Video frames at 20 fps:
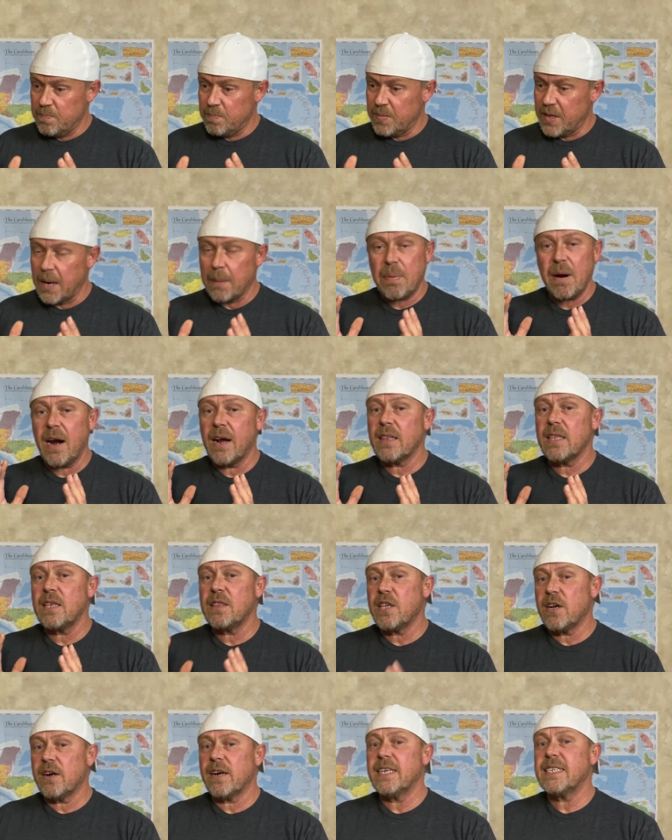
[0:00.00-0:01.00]
that apparently
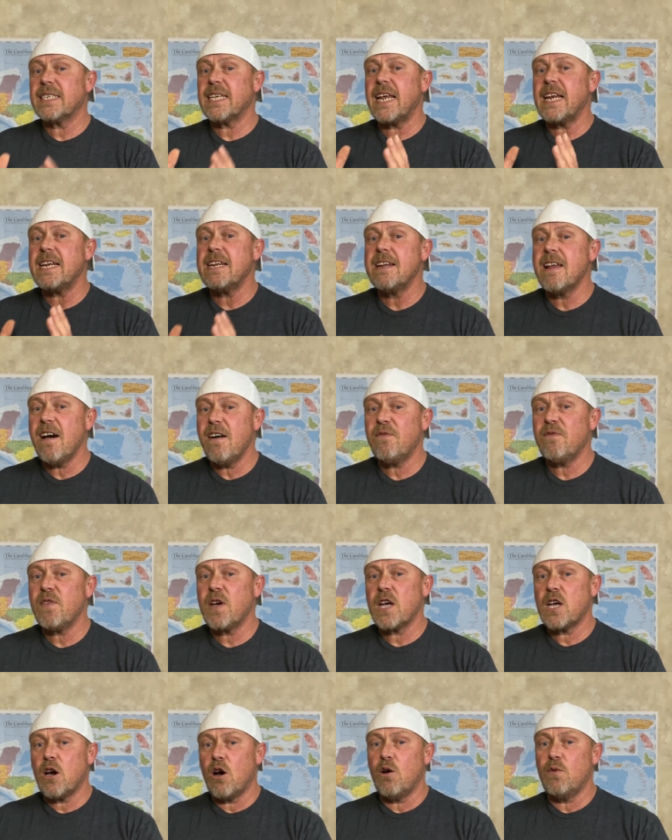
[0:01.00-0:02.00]
there is enough
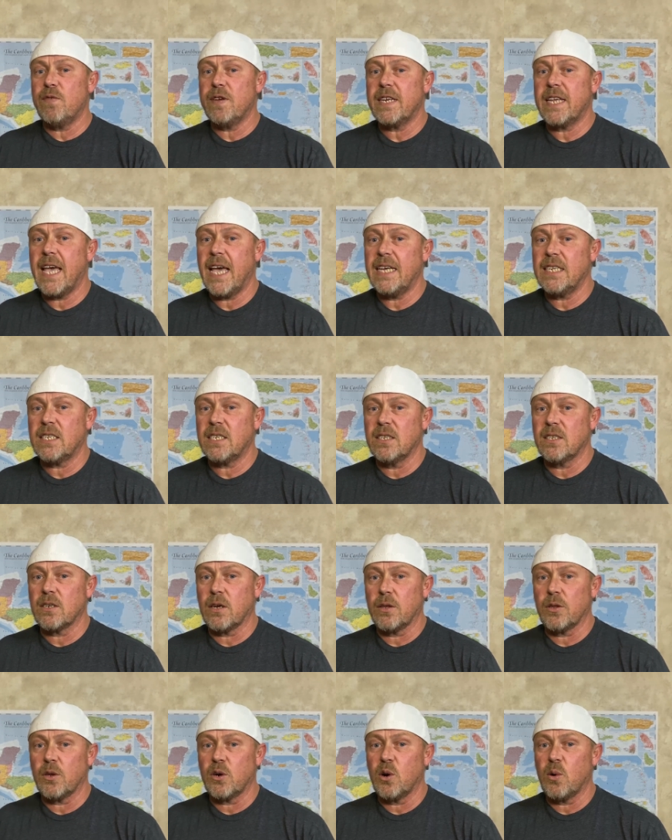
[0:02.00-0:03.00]
COVID cases
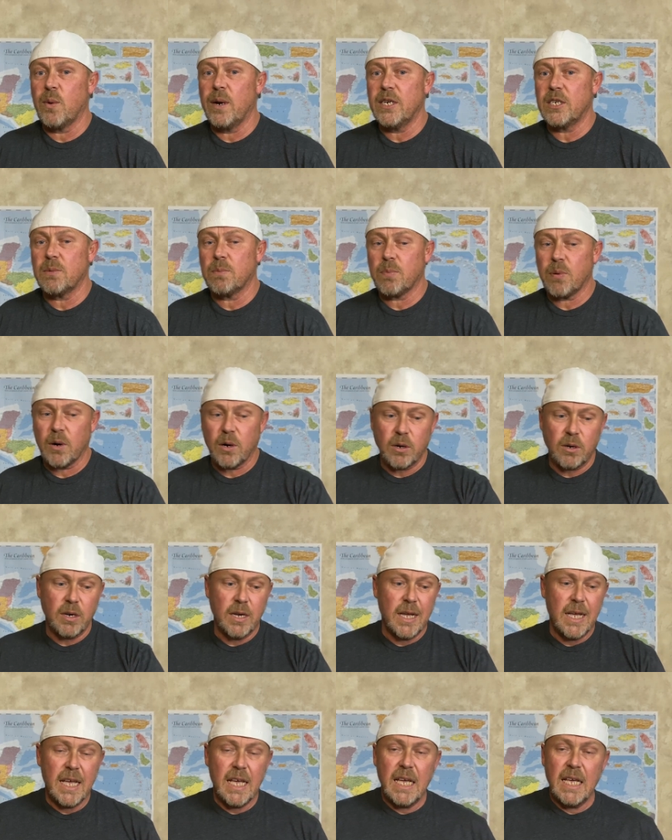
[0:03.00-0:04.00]
on the Norwegian Pearl
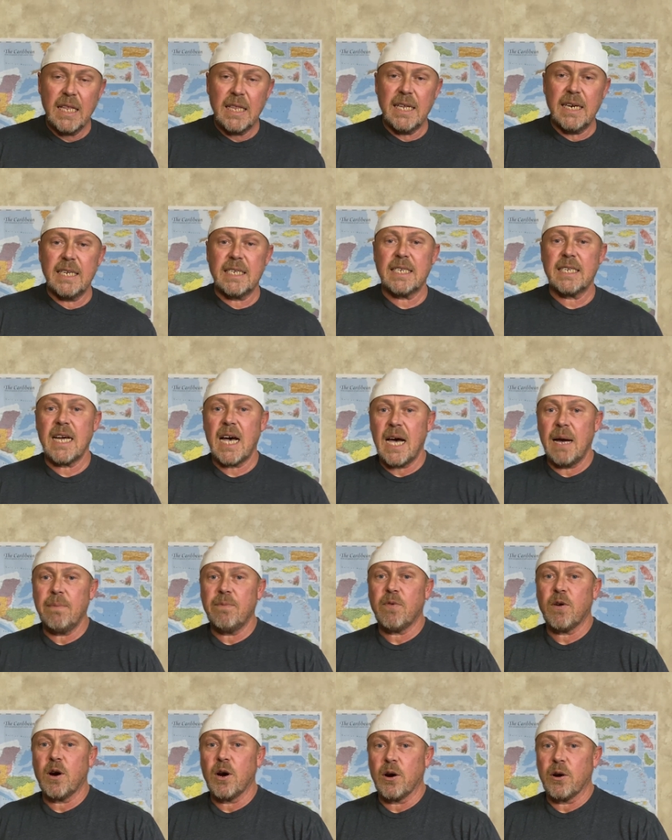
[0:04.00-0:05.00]
that it's time
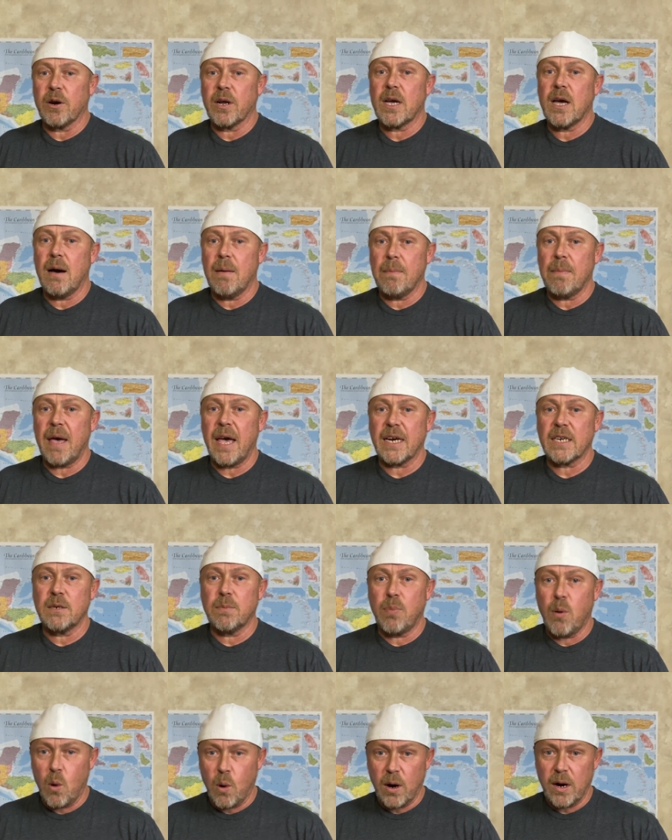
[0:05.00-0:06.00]
for her to come back to
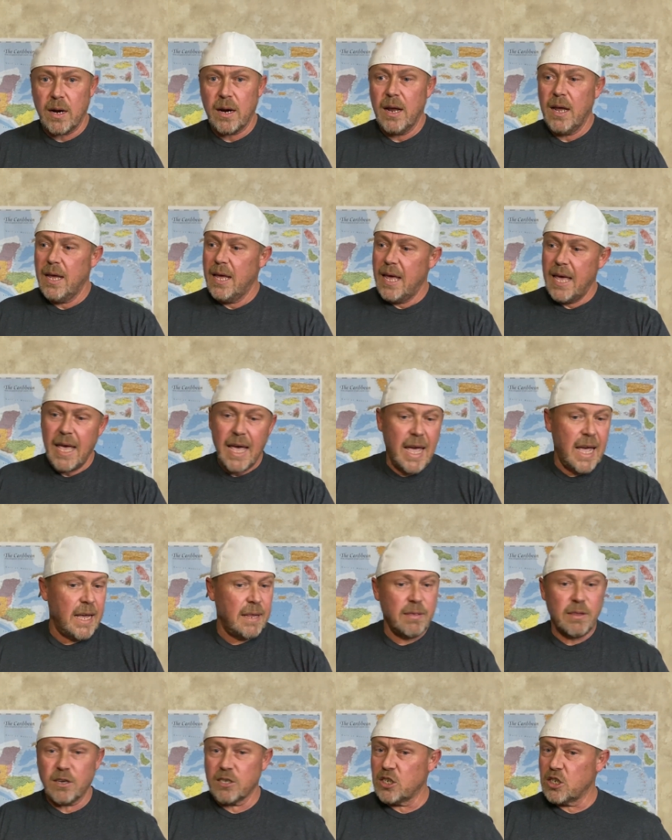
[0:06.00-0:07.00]
port.
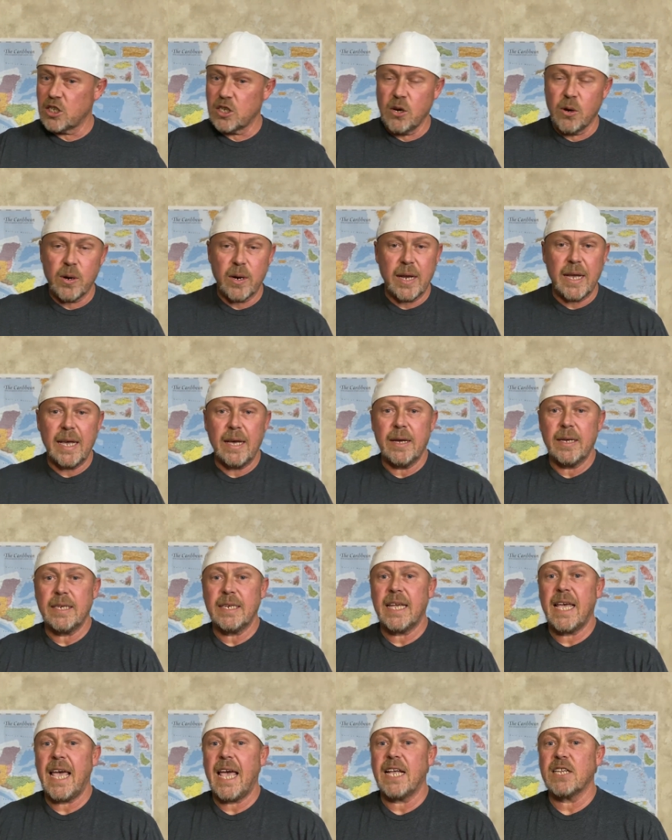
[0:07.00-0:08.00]
And they're just going to go ahead
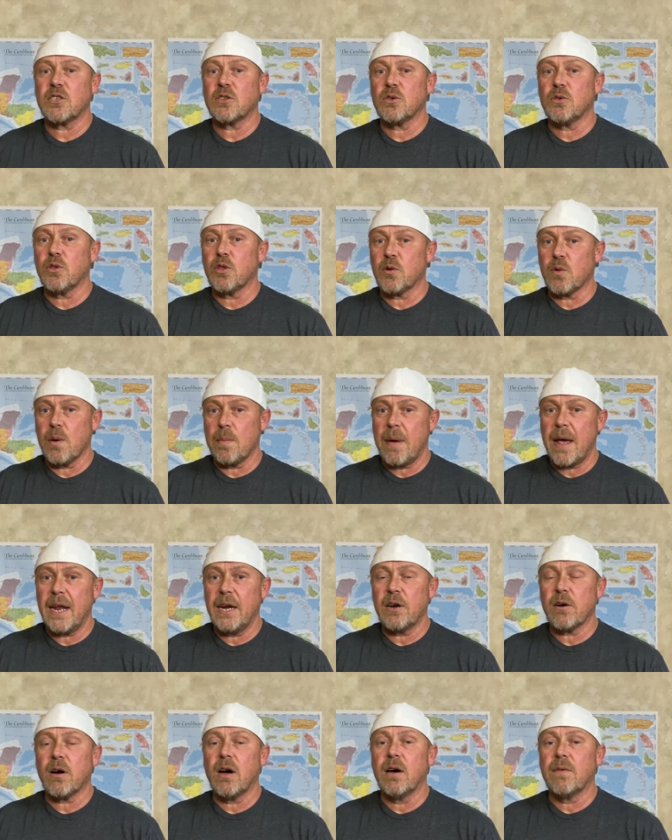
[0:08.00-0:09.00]
and cancel the
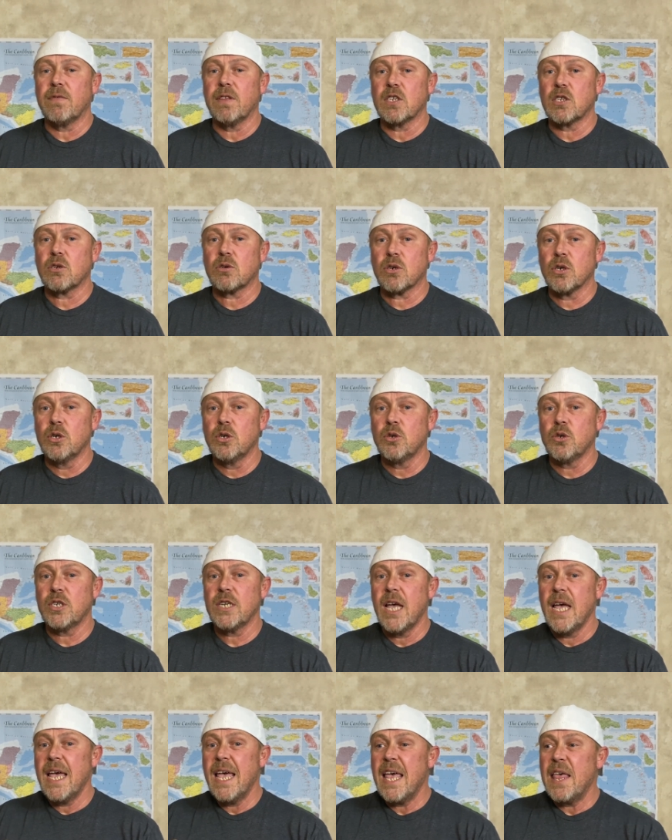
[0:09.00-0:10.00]
remainder of this cruise
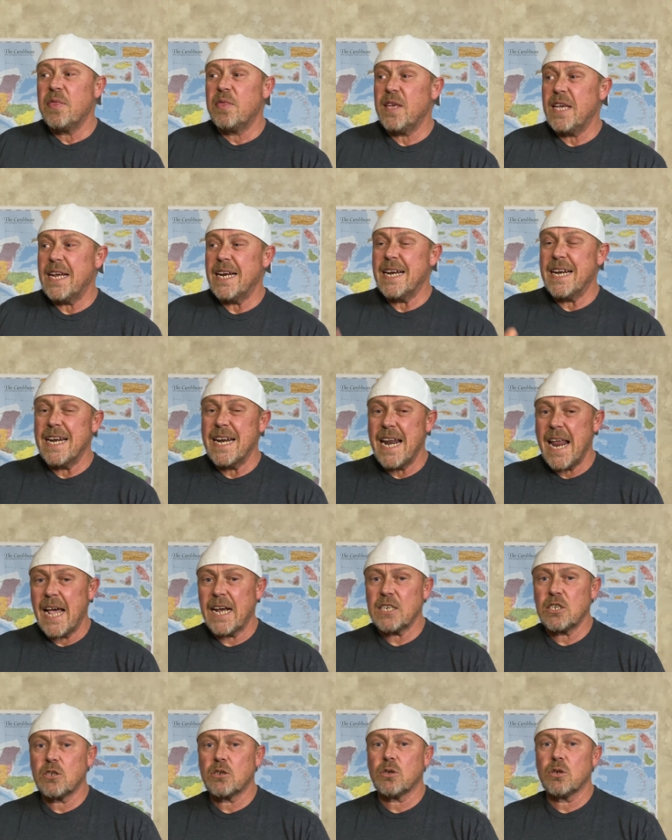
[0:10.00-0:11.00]
the
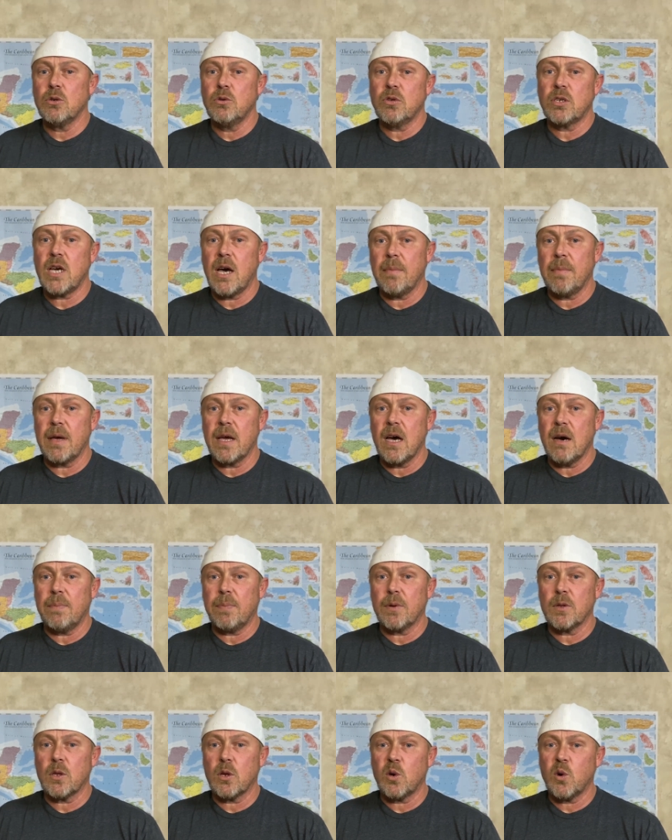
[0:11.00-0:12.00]
next cruise coming
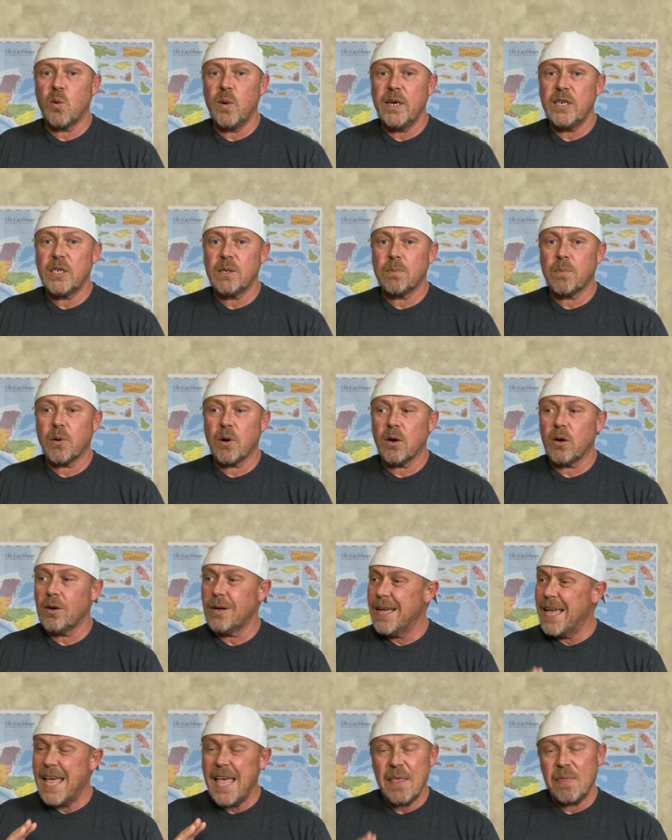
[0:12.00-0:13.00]
up on the Norwegian
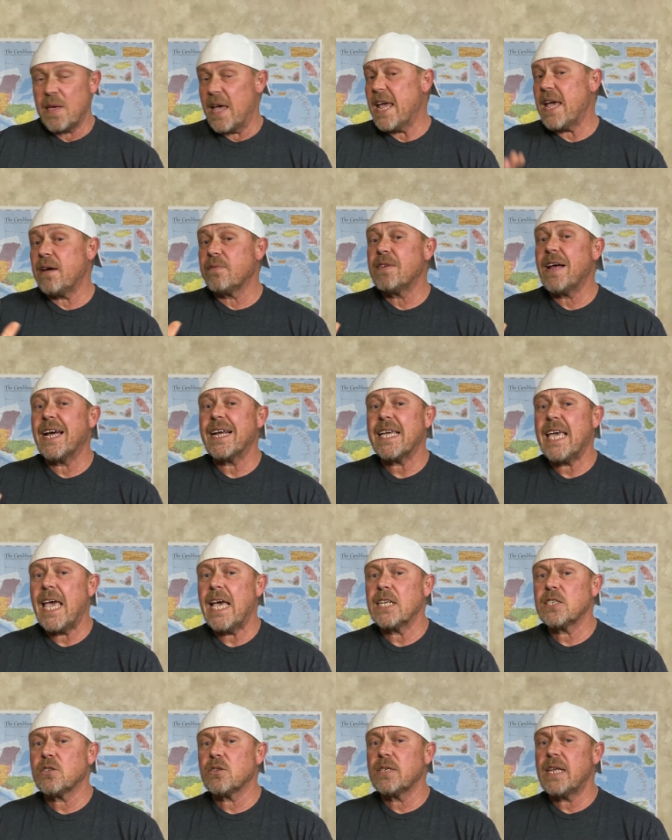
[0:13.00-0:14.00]
Pearl. They have not
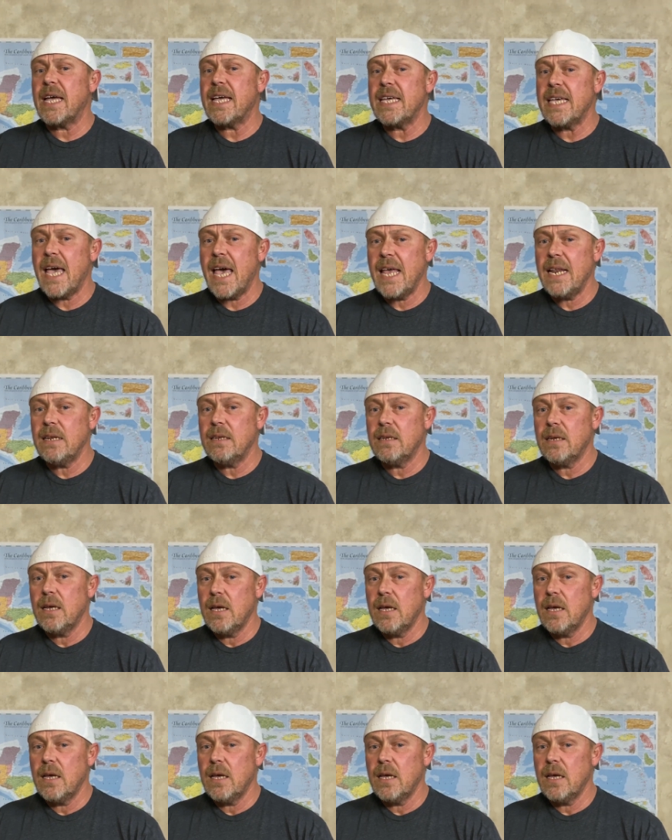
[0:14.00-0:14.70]
canceled that yet,